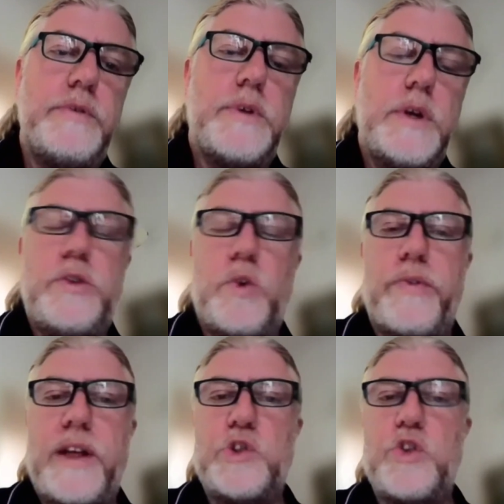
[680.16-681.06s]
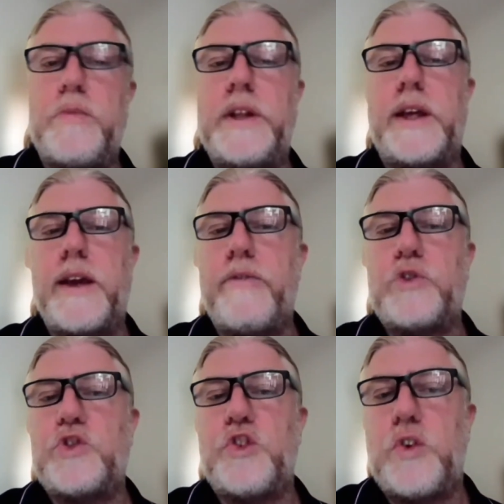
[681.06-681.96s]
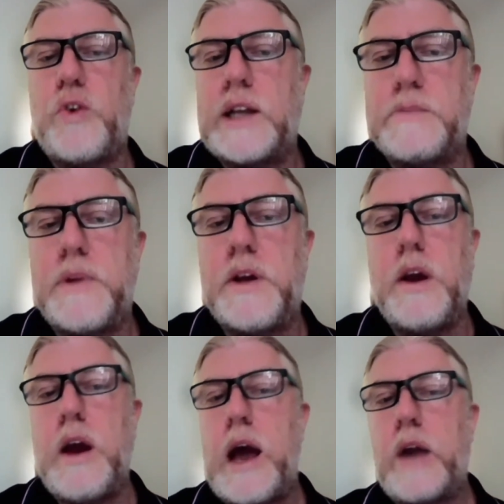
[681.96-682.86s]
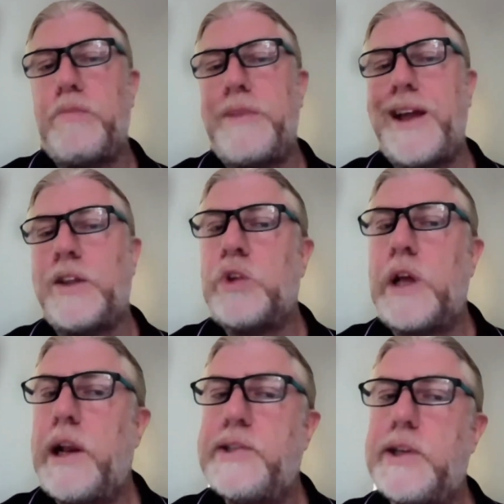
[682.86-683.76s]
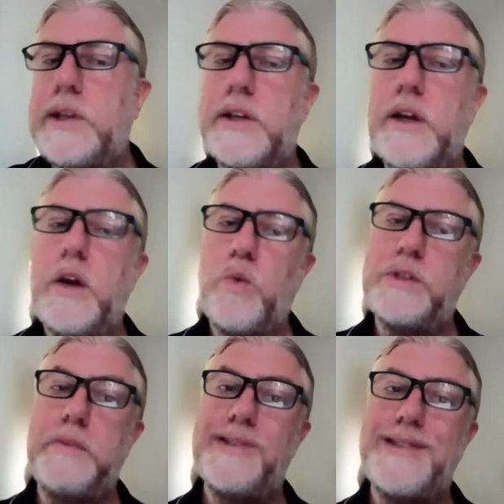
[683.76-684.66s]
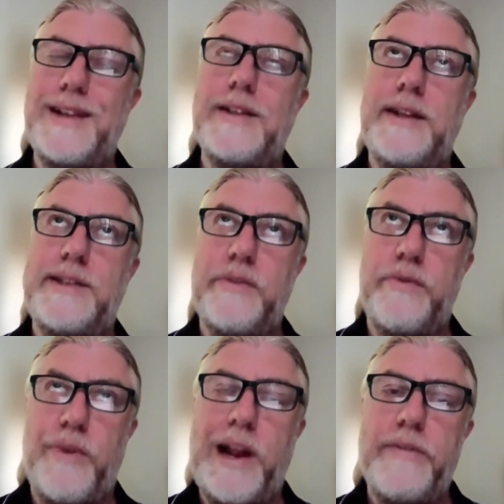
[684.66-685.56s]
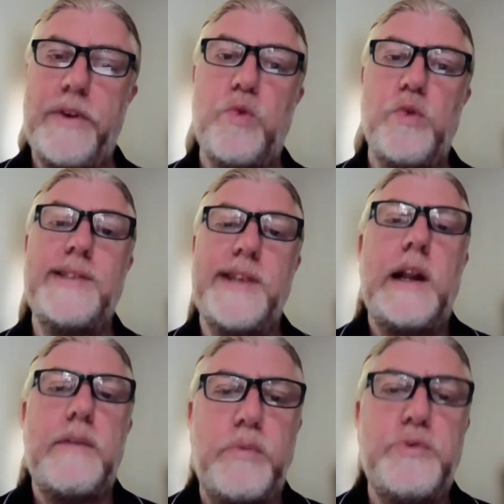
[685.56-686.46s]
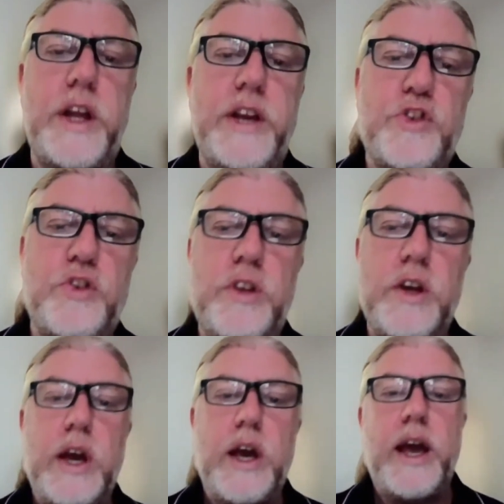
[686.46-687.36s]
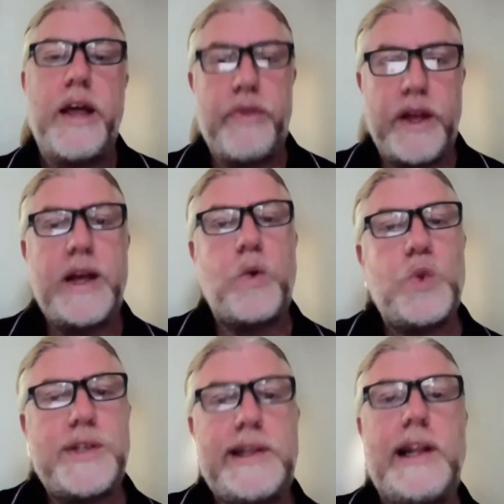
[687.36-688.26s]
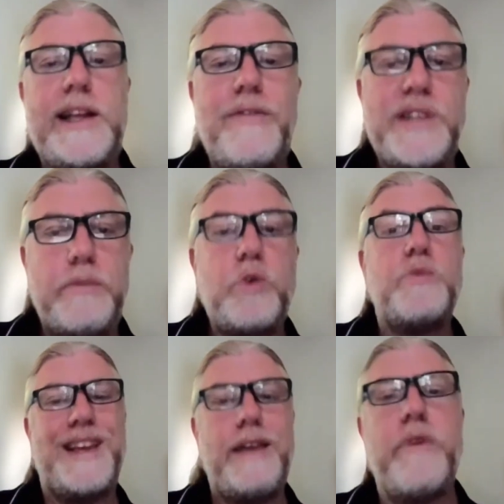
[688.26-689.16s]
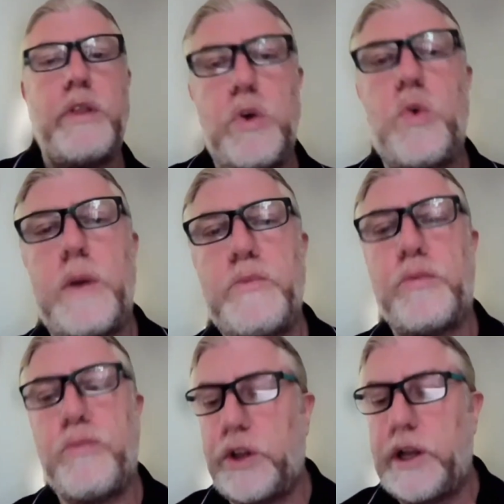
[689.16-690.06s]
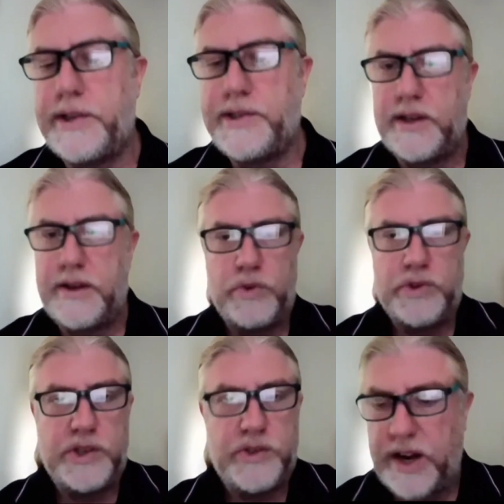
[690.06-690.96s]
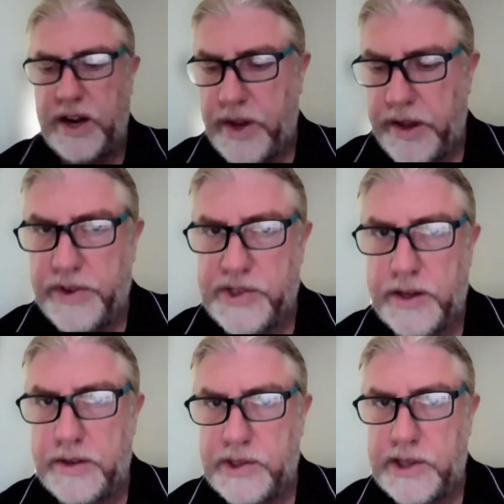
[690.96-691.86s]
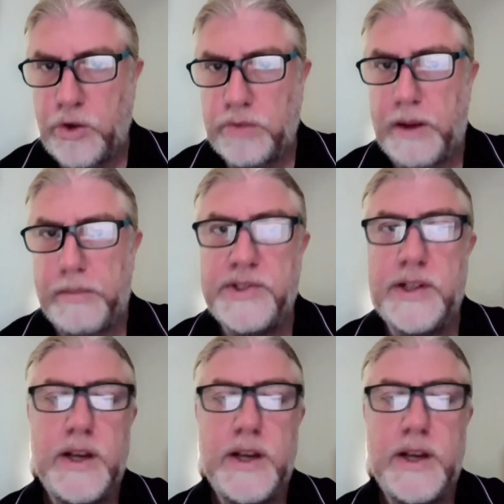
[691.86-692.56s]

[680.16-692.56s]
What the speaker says: during thunderstorm, and I have also asthma. I could be a non-allergic, which means that it's relevant to the general population, and then I could still have symptoms even though I'm not pollen allergic, which is very, very interesting, still not published.